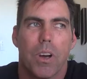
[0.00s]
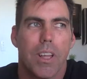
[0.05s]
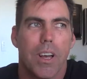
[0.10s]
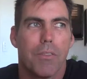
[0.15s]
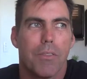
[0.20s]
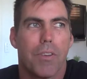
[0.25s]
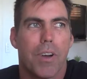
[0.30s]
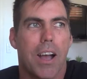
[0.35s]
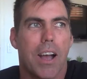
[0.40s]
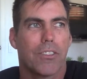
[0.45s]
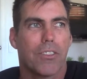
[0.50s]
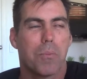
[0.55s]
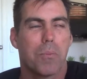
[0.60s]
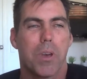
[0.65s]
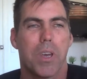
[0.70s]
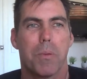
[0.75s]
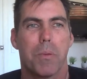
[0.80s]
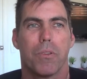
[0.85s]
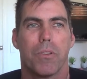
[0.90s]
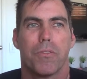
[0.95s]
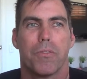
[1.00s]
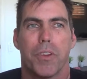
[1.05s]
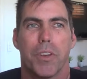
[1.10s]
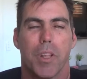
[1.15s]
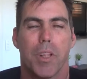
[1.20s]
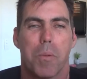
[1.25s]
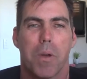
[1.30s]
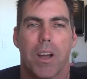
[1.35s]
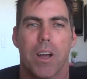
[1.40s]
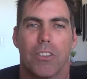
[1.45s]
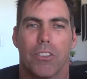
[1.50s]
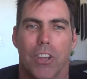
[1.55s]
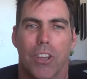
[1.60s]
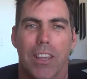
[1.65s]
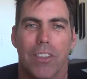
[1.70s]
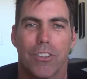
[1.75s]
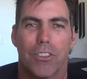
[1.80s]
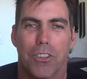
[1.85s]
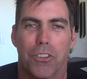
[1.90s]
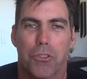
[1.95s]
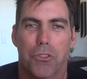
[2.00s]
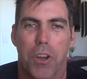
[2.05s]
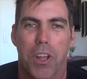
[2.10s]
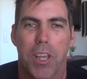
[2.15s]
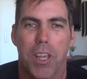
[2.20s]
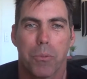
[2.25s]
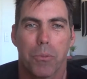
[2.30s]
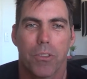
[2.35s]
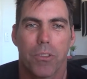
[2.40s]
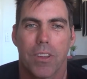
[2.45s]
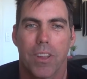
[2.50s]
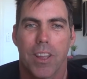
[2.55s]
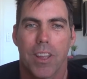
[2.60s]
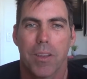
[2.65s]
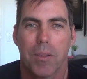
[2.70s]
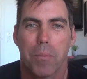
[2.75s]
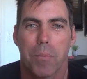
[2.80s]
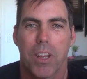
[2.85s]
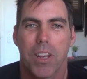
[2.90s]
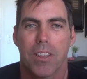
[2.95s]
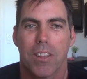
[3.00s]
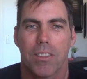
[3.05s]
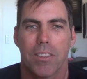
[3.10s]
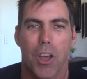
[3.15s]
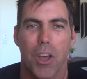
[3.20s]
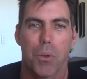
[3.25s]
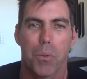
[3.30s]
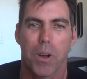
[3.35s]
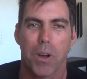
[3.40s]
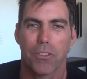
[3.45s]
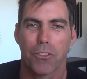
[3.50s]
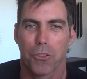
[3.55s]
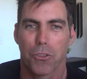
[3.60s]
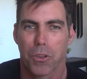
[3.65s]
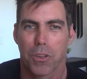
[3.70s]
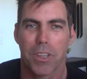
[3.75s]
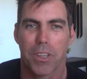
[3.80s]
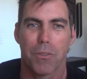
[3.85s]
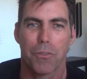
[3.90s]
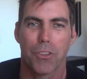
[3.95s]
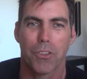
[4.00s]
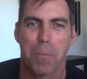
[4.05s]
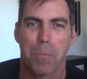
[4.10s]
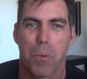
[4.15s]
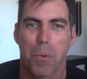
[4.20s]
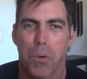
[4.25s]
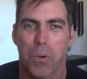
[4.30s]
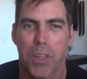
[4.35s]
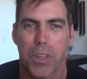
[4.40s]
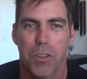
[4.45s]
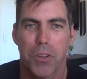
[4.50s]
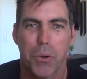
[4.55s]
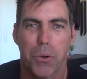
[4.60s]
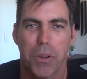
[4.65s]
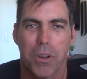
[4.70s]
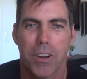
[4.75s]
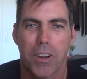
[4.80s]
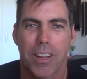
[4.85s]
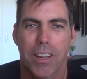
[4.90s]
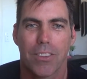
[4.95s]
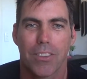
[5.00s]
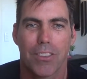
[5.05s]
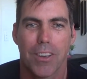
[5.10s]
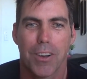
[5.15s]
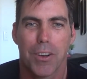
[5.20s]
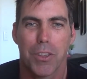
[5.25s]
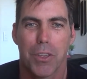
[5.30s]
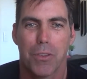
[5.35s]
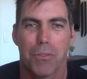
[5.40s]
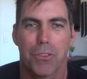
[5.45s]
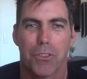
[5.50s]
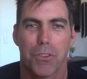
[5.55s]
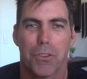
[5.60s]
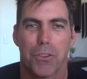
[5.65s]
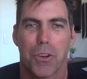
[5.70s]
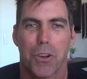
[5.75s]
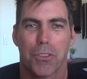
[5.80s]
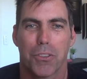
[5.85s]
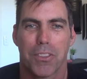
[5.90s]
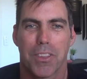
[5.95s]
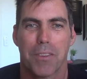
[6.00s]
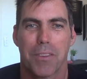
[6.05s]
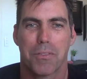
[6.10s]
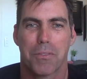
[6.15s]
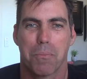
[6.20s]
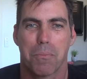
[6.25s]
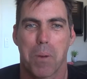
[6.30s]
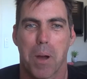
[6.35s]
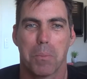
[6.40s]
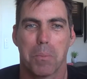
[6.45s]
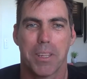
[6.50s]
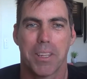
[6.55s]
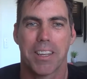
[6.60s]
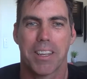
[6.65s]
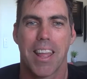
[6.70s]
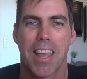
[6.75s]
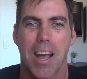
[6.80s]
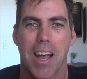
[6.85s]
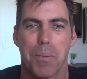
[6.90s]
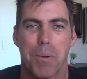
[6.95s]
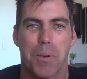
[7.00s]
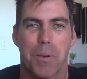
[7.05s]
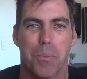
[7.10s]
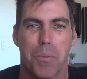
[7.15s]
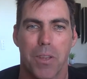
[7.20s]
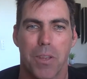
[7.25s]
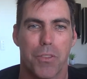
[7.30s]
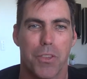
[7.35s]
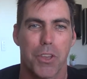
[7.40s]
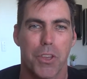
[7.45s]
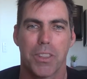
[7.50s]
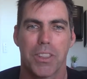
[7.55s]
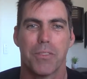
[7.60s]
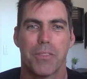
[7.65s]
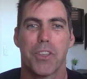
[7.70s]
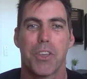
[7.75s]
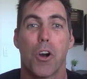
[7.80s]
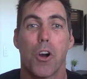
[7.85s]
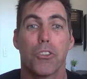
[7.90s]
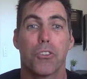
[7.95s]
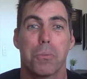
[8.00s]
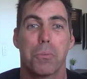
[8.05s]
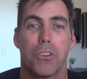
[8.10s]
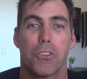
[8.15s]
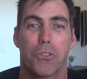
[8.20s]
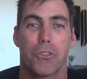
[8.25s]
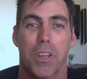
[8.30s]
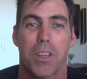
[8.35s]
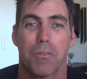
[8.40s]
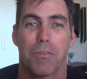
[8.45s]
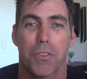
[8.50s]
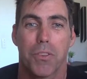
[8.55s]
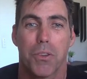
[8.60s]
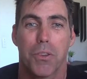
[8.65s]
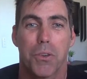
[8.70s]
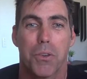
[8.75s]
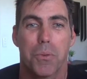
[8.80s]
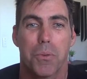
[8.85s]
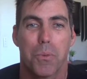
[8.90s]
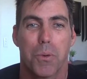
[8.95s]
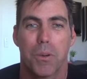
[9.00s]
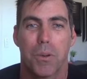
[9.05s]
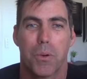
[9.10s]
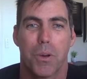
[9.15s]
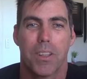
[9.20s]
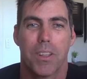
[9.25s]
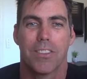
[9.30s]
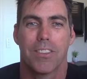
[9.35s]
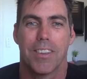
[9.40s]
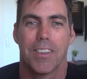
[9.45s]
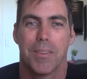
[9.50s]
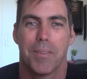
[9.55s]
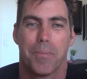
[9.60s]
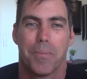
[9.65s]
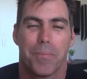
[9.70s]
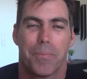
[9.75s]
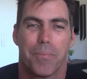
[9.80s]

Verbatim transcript: I love asking people, Phil, about chasing dreams, and I mean, no one sort of gives up on what they're doing, and I can tell you've still got stuff bubbling now. But if you could live the ultimate dream for you, what is it?